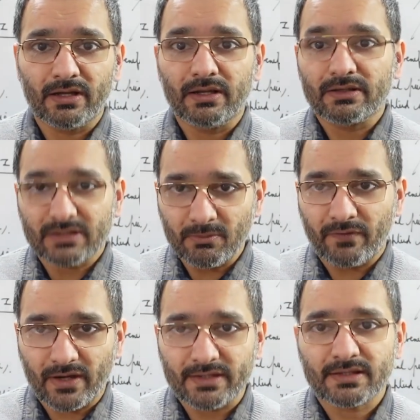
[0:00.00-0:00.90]
Some
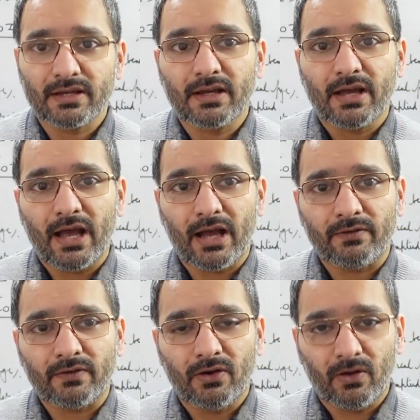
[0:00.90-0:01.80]
of us
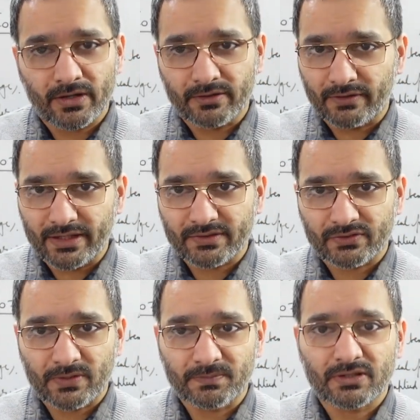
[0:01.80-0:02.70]
have horrid
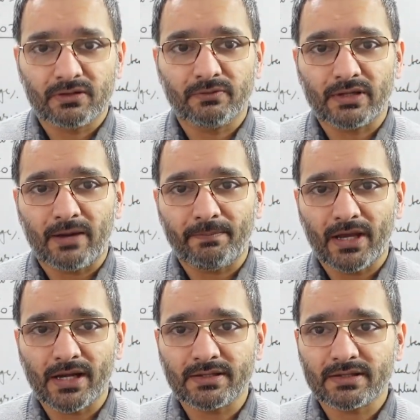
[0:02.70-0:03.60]
relationships with our
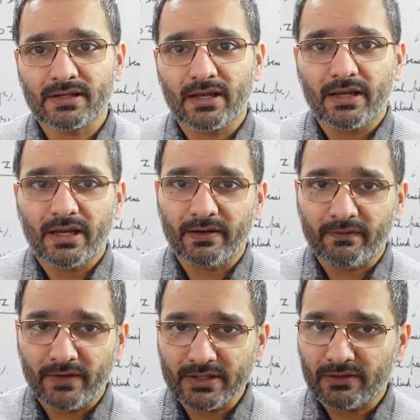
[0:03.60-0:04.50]
parents in
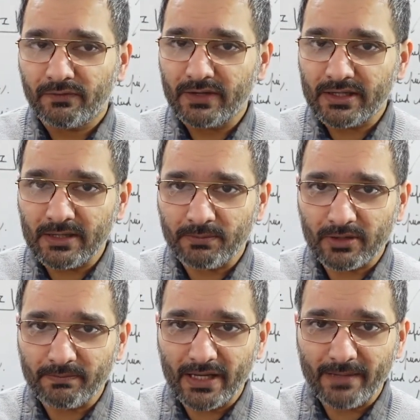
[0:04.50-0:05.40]
which we keep
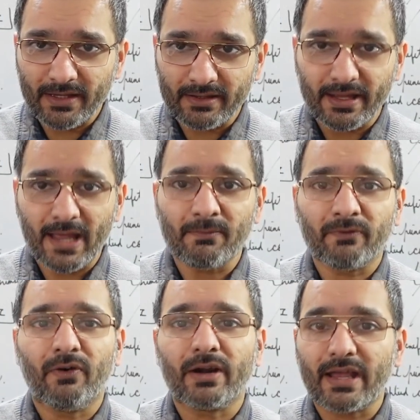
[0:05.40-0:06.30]
on blaming them
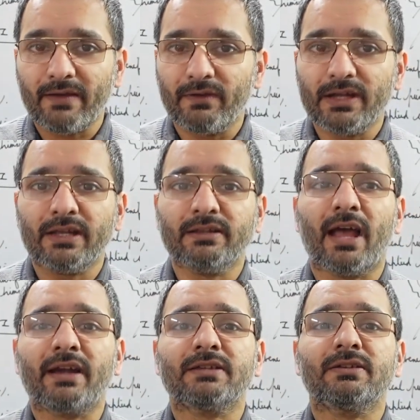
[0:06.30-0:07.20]
for everything
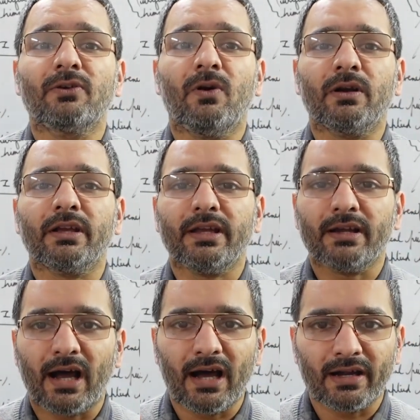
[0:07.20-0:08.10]
that is wrong in
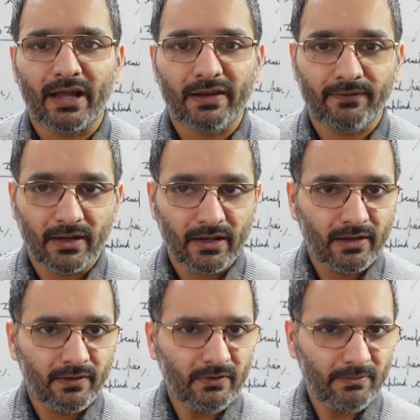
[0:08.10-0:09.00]
our life.
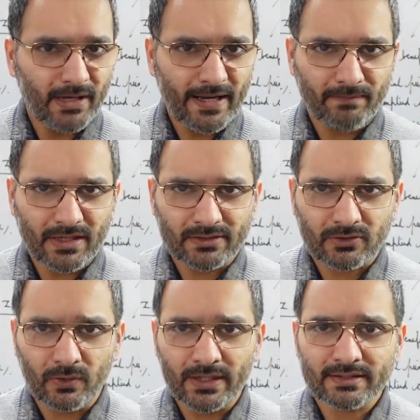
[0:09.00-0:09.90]
We blame the
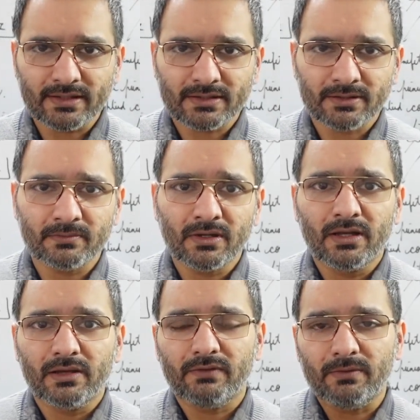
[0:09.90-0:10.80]
schooling system,
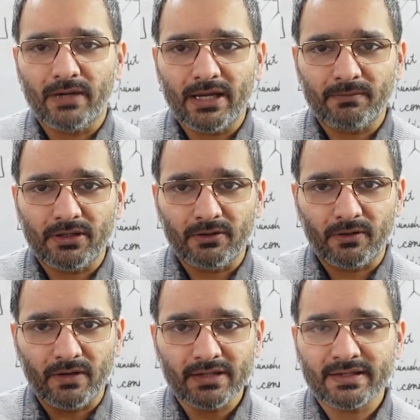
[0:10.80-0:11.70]
we blame the
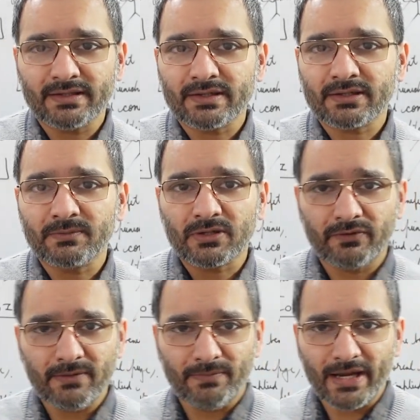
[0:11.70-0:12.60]
university system, so
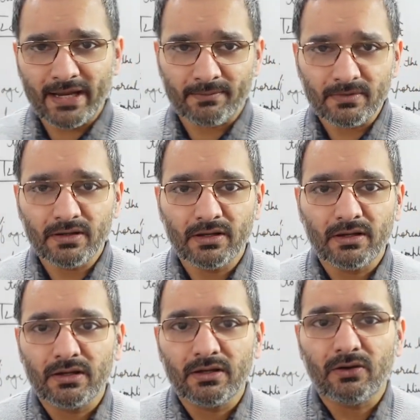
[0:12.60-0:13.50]
we blame
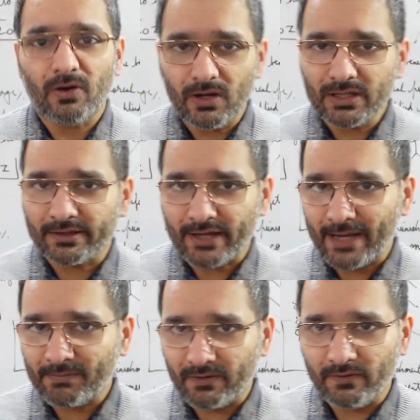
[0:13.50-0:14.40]
all the
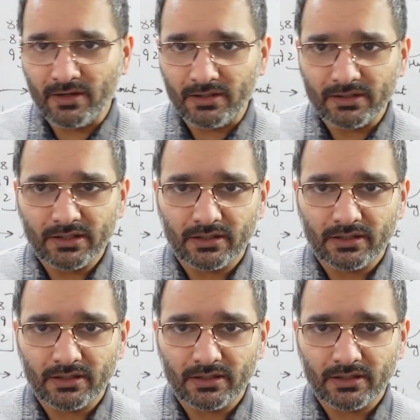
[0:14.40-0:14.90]
time the world